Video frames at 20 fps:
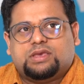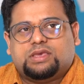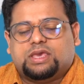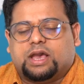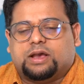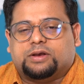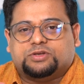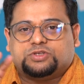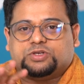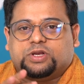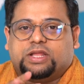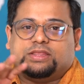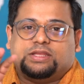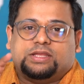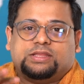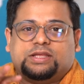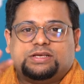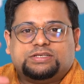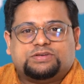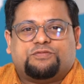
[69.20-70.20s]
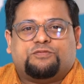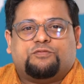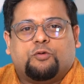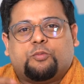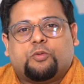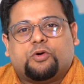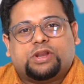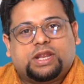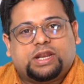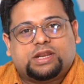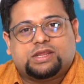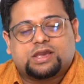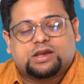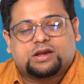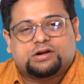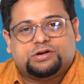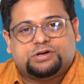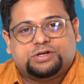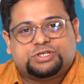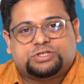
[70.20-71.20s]
Yeah, so and then there's a four point eight
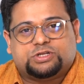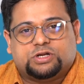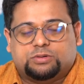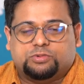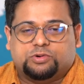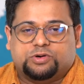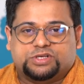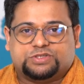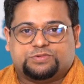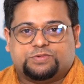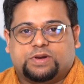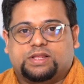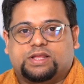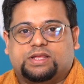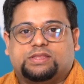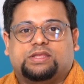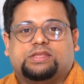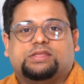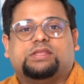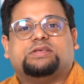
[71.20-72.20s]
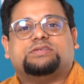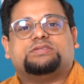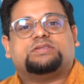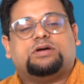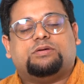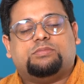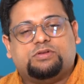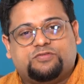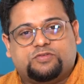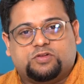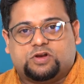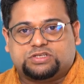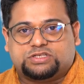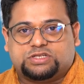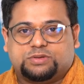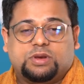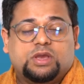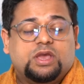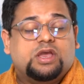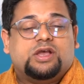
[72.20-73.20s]
gigahertz turbo as well, and then there's thermal
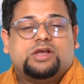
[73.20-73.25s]
velocity.